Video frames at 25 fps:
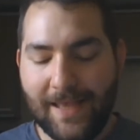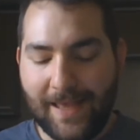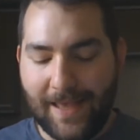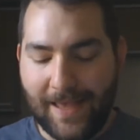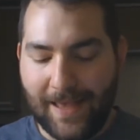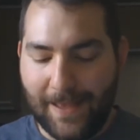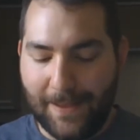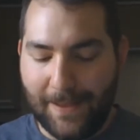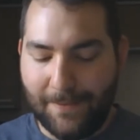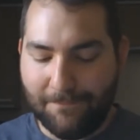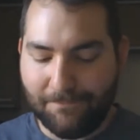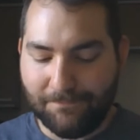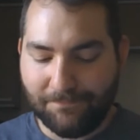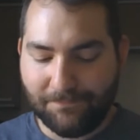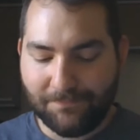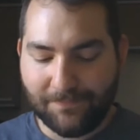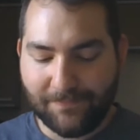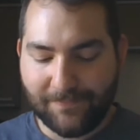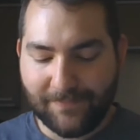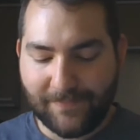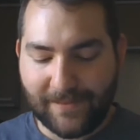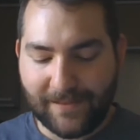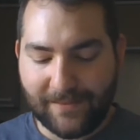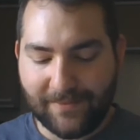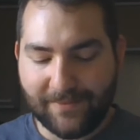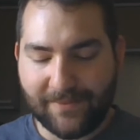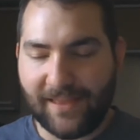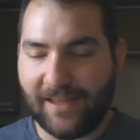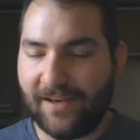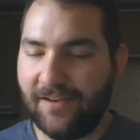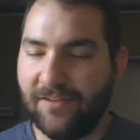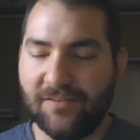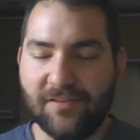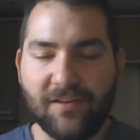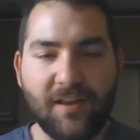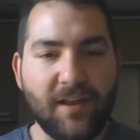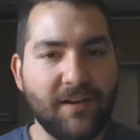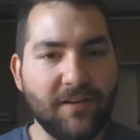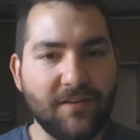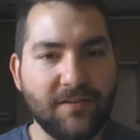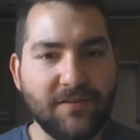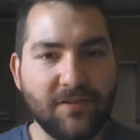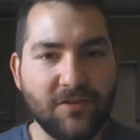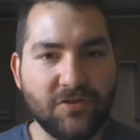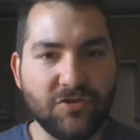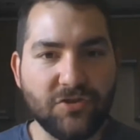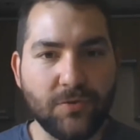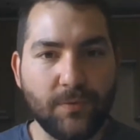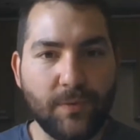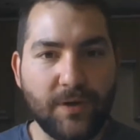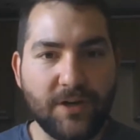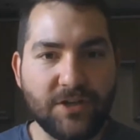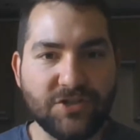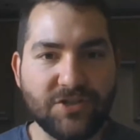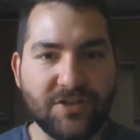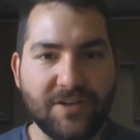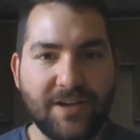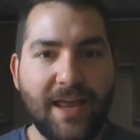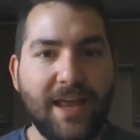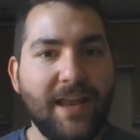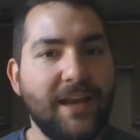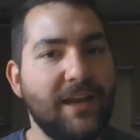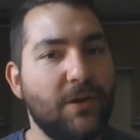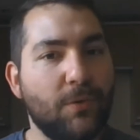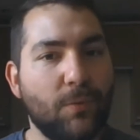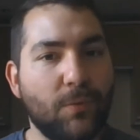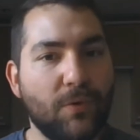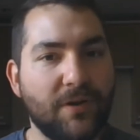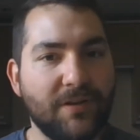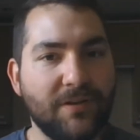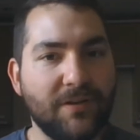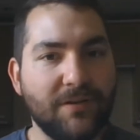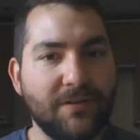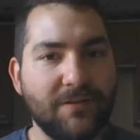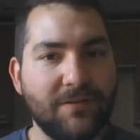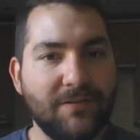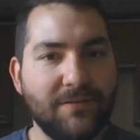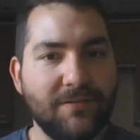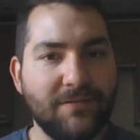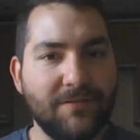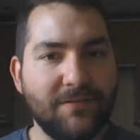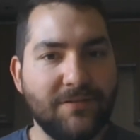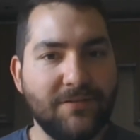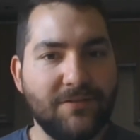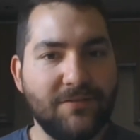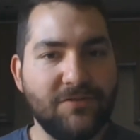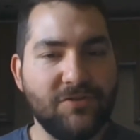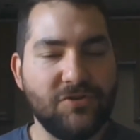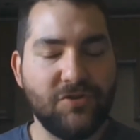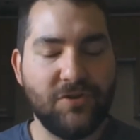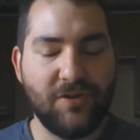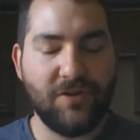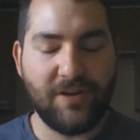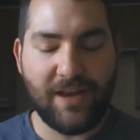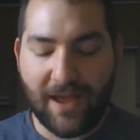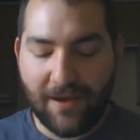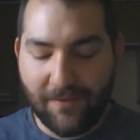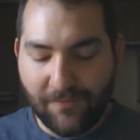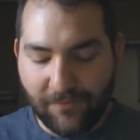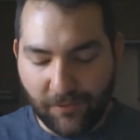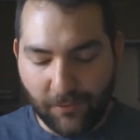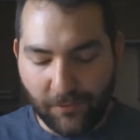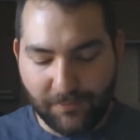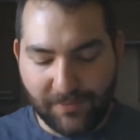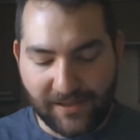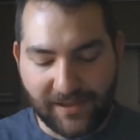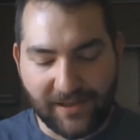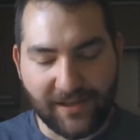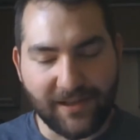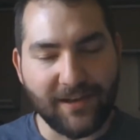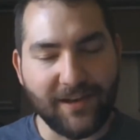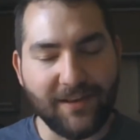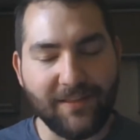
That is not a situation anyone should ever be in.